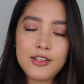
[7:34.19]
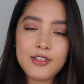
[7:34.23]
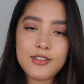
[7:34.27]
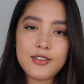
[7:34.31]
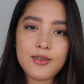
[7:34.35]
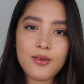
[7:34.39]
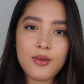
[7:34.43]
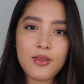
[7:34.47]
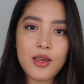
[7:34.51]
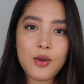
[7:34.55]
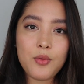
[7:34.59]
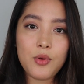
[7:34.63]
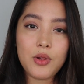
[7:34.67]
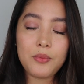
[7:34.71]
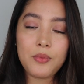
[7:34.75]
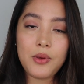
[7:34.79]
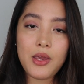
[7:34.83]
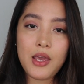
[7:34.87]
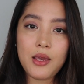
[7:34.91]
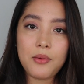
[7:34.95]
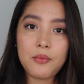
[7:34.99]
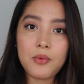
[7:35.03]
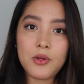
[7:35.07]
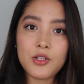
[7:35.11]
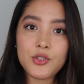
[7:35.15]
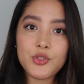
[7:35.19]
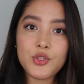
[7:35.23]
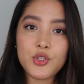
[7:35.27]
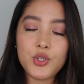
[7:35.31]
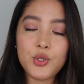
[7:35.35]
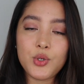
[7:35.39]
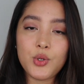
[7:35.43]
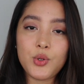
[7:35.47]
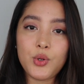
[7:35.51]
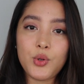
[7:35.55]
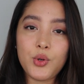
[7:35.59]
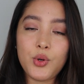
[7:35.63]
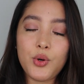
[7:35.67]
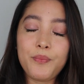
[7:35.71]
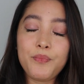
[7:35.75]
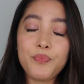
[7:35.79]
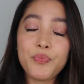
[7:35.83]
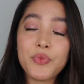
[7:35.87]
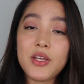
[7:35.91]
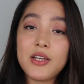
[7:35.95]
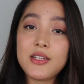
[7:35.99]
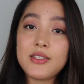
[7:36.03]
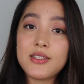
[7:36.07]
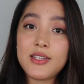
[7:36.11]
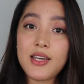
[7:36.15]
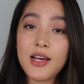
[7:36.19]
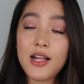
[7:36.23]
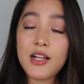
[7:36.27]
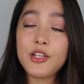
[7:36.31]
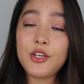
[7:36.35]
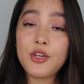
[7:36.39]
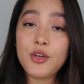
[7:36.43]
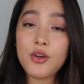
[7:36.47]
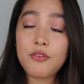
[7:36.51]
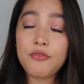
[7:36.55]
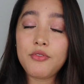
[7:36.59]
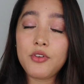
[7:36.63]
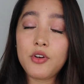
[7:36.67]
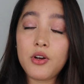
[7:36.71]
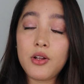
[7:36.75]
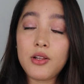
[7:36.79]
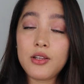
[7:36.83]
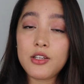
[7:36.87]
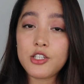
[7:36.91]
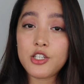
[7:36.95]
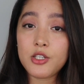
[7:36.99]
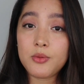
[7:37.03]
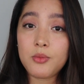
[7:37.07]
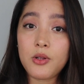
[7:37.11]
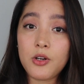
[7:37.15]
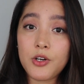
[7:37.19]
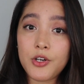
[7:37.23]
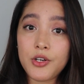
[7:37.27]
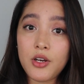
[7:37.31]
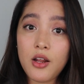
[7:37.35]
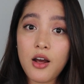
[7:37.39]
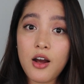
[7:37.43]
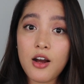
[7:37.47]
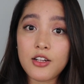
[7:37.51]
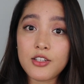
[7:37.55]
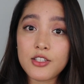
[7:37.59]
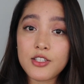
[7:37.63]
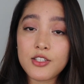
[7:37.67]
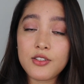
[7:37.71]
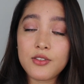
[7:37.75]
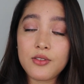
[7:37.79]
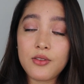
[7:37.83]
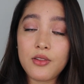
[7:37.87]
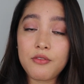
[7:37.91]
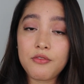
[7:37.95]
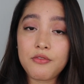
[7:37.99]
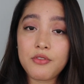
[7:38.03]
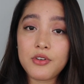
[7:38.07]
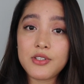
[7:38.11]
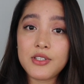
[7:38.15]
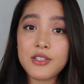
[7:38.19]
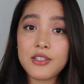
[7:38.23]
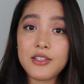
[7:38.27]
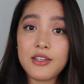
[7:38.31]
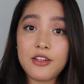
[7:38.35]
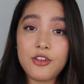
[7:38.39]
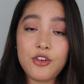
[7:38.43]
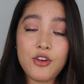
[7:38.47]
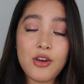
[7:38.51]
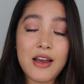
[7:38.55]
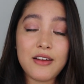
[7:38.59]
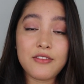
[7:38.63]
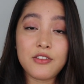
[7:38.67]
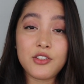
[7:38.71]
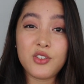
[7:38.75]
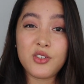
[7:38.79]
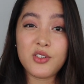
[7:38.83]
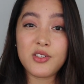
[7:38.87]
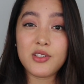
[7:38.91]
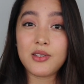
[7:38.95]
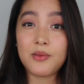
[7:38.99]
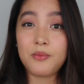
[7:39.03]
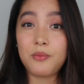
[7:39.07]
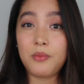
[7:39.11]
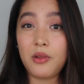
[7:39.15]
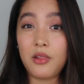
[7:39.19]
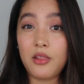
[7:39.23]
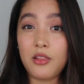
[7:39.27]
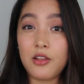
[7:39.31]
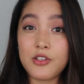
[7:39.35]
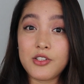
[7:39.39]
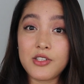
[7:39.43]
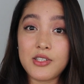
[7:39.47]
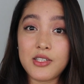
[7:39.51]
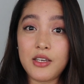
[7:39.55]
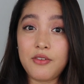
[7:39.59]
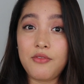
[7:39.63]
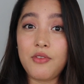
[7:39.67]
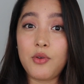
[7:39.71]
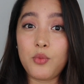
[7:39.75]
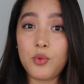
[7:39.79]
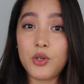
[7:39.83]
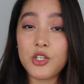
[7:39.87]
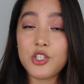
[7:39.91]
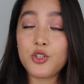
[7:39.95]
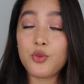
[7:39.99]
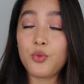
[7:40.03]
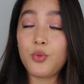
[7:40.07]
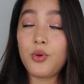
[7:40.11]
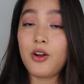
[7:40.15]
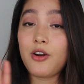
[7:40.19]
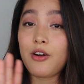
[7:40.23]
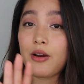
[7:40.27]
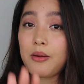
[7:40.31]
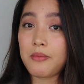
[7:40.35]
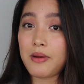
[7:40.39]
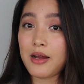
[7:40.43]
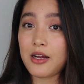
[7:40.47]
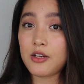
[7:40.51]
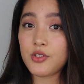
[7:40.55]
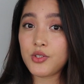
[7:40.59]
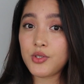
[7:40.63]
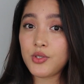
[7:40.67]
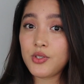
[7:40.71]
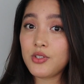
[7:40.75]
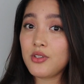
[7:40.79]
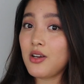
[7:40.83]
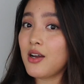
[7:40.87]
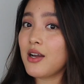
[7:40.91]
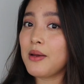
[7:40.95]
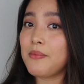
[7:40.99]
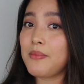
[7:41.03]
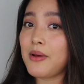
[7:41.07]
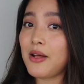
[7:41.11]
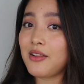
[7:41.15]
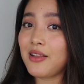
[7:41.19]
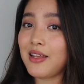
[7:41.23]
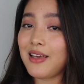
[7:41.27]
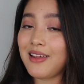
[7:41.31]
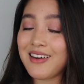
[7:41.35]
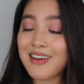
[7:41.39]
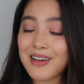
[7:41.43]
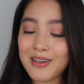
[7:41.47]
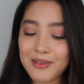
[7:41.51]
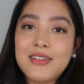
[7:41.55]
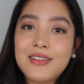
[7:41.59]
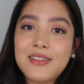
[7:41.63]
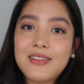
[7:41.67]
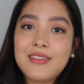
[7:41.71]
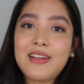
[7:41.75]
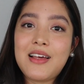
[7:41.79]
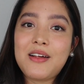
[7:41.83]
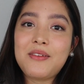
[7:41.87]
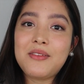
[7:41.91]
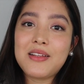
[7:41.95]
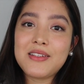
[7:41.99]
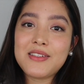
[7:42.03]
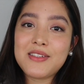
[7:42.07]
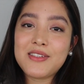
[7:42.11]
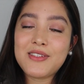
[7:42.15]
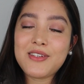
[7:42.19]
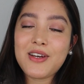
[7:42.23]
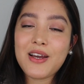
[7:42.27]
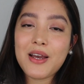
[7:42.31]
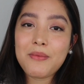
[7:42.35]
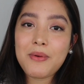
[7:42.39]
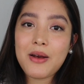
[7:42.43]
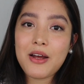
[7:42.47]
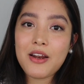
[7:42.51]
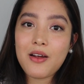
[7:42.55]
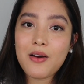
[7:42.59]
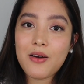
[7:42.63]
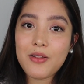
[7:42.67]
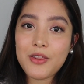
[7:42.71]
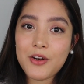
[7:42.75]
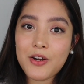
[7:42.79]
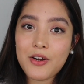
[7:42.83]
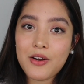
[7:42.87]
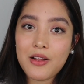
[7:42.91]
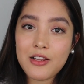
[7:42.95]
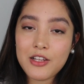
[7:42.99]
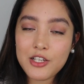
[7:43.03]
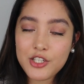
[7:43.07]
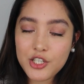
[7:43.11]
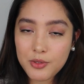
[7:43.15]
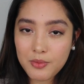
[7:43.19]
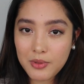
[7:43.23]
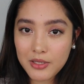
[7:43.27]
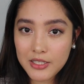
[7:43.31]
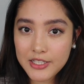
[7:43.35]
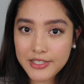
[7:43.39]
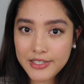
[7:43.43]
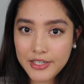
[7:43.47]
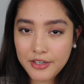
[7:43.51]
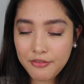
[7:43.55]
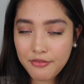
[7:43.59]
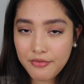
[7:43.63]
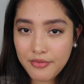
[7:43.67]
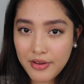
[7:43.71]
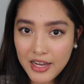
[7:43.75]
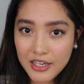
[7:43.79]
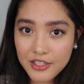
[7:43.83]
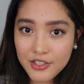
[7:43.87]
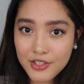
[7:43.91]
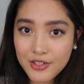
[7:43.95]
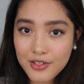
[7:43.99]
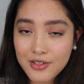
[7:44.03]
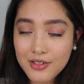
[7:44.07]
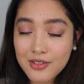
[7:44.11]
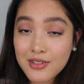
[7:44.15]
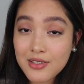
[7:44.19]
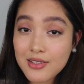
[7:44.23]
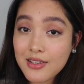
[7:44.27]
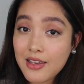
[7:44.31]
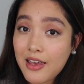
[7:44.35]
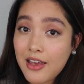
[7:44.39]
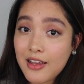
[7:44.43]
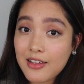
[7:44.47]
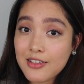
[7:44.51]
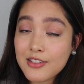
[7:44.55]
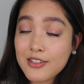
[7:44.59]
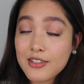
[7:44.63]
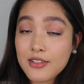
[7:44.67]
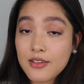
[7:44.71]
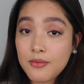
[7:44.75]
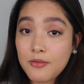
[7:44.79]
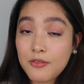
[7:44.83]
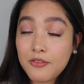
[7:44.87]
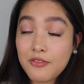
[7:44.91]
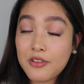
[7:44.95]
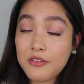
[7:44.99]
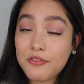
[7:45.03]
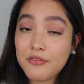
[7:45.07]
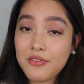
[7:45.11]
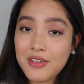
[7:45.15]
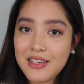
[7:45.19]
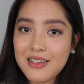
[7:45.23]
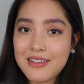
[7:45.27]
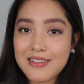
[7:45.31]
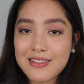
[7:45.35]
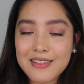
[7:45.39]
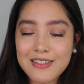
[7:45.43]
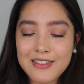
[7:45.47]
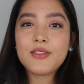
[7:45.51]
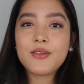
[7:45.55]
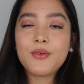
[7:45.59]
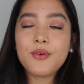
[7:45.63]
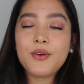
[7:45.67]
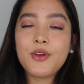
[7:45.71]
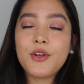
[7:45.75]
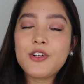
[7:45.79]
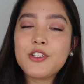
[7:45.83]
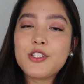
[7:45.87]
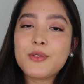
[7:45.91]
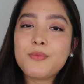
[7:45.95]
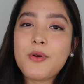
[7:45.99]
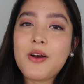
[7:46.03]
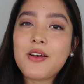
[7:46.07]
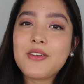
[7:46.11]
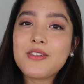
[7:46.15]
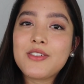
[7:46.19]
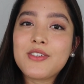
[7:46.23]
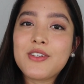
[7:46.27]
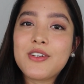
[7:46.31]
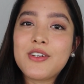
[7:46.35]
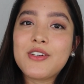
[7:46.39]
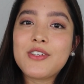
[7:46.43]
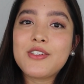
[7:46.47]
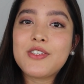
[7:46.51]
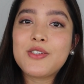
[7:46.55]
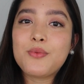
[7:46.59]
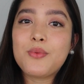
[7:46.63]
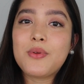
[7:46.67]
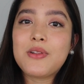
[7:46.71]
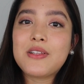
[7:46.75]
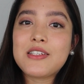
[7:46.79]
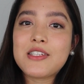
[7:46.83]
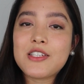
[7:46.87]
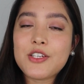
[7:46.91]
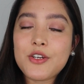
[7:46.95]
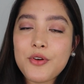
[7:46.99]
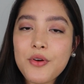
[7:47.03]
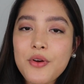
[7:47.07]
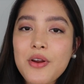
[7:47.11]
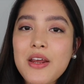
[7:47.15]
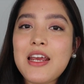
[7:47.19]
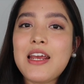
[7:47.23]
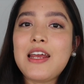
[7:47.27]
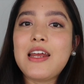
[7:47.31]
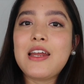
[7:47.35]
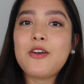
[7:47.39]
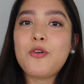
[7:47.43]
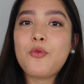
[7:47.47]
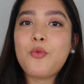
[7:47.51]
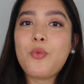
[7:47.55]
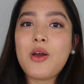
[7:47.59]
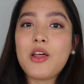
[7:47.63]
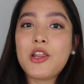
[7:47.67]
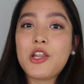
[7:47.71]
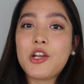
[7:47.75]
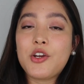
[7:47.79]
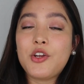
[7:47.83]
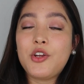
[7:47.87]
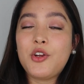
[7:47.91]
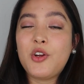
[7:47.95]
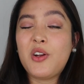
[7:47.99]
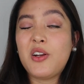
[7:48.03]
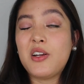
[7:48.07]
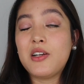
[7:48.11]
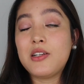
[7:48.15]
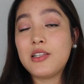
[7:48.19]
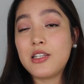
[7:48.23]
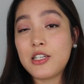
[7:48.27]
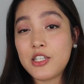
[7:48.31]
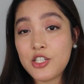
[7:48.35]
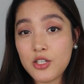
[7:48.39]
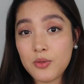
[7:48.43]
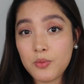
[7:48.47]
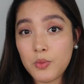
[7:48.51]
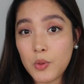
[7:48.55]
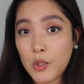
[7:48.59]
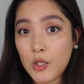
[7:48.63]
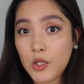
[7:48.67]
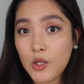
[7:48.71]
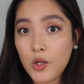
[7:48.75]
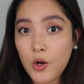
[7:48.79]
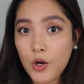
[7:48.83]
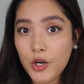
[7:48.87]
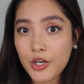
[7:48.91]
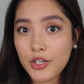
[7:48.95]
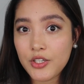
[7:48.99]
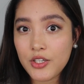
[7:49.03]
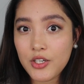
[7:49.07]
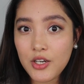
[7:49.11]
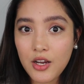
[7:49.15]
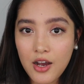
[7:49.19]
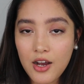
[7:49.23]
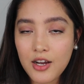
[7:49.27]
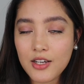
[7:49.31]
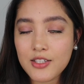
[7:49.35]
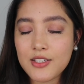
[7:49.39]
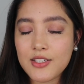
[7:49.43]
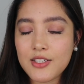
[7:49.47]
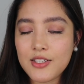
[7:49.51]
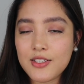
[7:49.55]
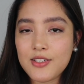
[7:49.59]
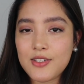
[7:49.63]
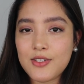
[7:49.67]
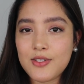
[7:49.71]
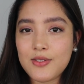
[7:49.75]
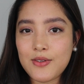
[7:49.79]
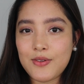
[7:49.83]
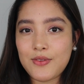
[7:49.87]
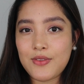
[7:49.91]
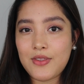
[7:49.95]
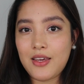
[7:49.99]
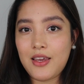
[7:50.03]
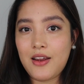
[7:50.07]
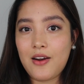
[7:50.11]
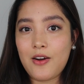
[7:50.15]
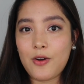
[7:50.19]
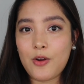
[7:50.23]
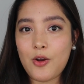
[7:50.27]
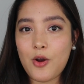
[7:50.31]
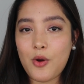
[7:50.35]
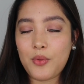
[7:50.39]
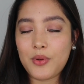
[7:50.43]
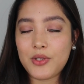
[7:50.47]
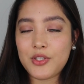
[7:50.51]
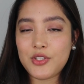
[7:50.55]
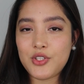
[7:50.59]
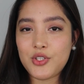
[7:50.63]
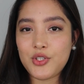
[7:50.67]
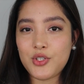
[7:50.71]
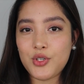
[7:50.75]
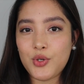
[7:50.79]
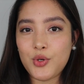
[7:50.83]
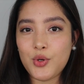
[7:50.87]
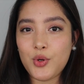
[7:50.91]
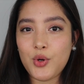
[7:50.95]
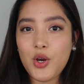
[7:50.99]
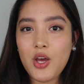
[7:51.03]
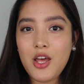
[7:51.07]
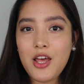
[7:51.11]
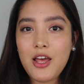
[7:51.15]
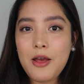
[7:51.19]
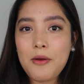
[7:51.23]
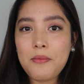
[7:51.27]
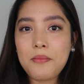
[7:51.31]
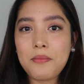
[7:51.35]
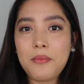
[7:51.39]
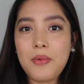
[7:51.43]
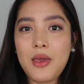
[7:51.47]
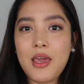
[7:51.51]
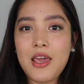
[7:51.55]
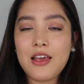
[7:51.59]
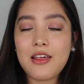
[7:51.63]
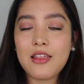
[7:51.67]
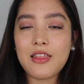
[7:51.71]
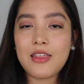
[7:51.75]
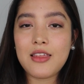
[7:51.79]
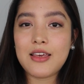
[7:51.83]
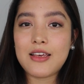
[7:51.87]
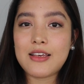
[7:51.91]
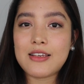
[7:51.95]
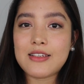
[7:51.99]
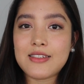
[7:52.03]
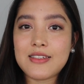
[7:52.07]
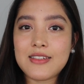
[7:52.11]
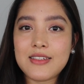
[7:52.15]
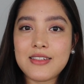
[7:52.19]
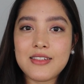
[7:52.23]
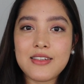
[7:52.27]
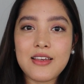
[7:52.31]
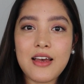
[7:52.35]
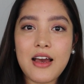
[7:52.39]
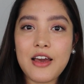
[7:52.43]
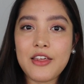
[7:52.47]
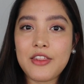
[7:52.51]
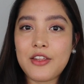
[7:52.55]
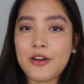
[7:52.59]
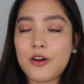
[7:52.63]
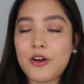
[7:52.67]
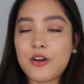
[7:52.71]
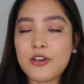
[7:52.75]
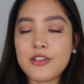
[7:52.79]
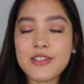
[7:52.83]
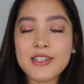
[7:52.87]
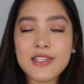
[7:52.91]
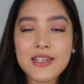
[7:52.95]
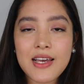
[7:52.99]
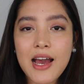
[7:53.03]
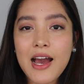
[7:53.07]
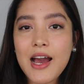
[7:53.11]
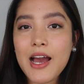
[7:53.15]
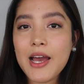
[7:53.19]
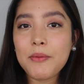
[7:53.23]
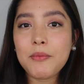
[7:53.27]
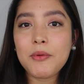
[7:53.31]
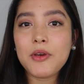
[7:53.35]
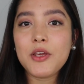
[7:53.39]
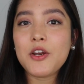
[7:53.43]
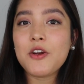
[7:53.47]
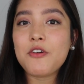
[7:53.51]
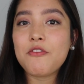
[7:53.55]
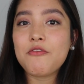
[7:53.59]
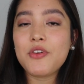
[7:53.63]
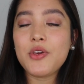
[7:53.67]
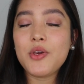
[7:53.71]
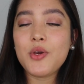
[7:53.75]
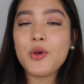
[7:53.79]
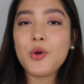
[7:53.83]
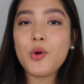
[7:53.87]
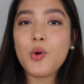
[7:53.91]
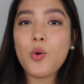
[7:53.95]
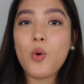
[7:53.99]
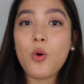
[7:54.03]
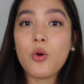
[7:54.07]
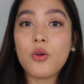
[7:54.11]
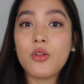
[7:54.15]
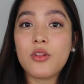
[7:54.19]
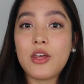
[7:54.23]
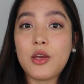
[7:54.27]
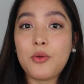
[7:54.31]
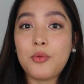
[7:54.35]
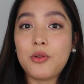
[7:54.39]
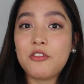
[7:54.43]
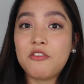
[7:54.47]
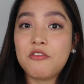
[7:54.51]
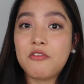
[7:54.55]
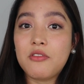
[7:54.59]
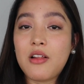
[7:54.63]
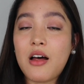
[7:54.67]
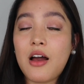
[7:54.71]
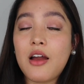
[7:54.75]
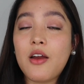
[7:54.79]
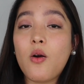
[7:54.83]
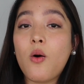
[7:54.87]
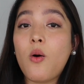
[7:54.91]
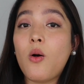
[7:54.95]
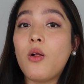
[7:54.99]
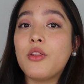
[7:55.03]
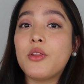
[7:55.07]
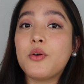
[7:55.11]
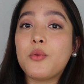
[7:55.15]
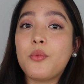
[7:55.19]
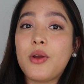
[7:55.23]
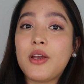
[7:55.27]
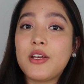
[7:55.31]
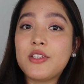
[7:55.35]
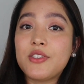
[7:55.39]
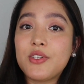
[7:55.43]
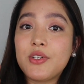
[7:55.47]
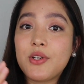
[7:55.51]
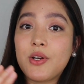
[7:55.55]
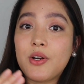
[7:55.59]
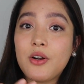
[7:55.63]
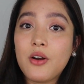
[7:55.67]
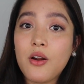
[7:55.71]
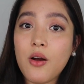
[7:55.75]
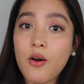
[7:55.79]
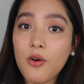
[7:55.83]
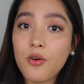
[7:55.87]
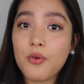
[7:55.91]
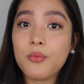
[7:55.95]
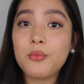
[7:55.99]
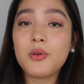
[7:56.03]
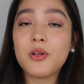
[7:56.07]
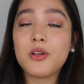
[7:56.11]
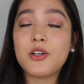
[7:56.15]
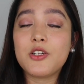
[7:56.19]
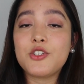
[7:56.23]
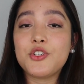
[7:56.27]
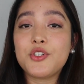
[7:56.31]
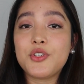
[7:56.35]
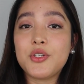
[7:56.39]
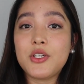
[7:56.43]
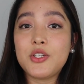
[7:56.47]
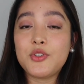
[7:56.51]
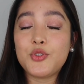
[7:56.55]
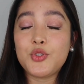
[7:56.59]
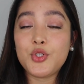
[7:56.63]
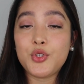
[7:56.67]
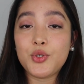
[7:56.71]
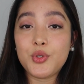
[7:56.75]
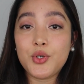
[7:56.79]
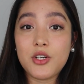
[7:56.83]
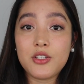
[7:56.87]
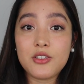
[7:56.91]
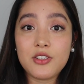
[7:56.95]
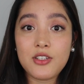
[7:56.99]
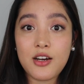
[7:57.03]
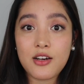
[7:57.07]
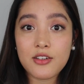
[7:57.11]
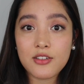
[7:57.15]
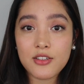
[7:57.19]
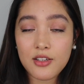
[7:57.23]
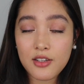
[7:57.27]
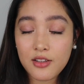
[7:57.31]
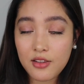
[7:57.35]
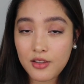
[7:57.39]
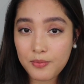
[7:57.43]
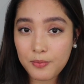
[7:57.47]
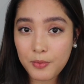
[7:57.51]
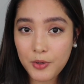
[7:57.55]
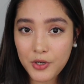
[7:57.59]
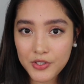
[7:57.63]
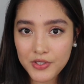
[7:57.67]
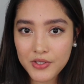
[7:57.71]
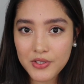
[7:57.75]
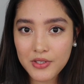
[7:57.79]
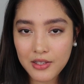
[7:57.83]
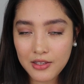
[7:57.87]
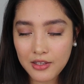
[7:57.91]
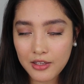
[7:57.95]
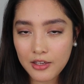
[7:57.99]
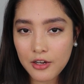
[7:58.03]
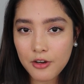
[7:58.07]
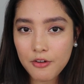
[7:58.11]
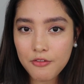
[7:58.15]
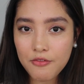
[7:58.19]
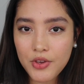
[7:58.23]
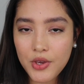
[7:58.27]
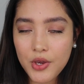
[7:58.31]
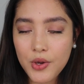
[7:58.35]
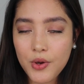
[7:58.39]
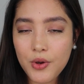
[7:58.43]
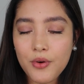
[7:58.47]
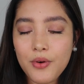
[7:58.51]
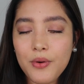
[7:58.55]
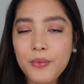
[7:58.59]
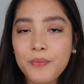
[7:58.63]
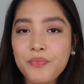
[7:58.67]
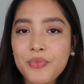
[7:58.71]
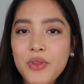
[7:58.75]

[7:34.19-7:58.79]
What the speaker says: So they will be able to tell you if you're eligible or not. So the first thing that you have to do is submit their CV, which we are about to talk about later. Now let's talk about other eligibility factors and some of the fees. So your sponsors will screen whether you're eligible or not. So they are going to make this either Skype interview or they will fly all the way to your home country to conduct the personal interview.